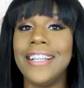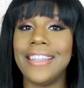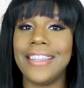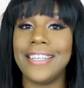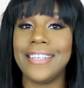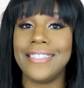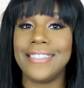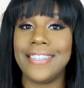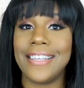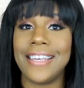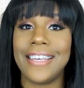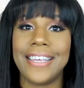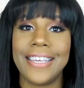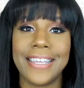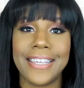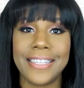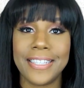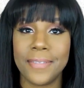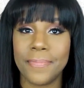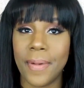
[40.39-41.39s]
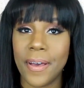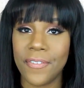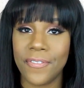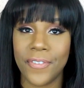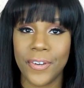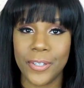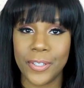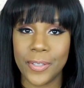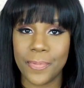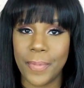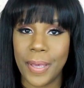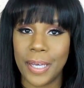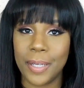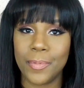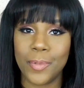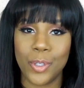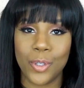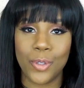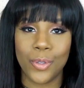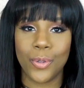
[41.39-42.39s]
This is my first
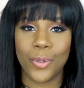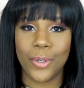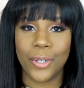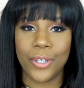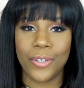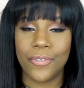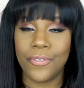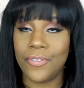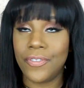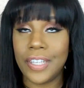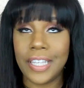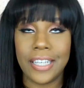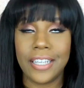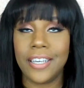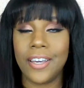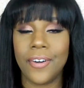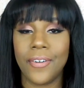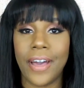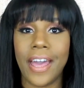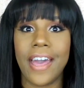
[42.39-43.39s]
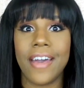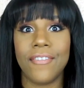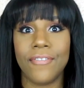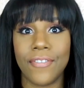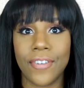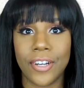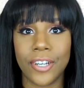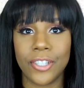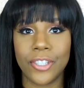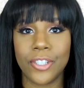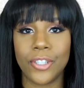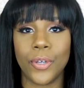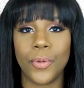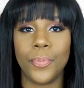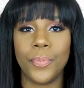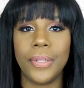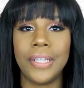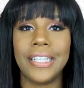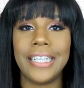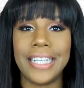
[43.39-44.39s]
makeup tutorial video ever, so
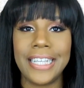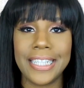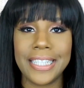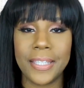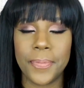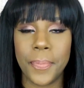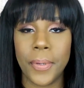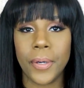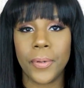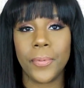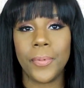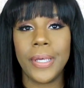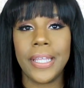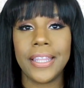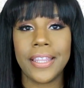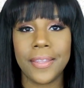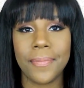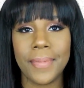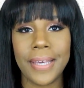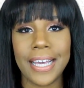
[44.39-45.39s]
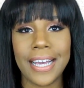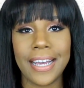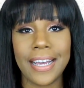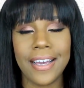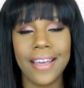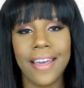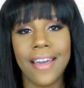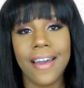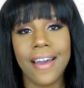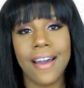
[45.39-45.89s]
please bear with me.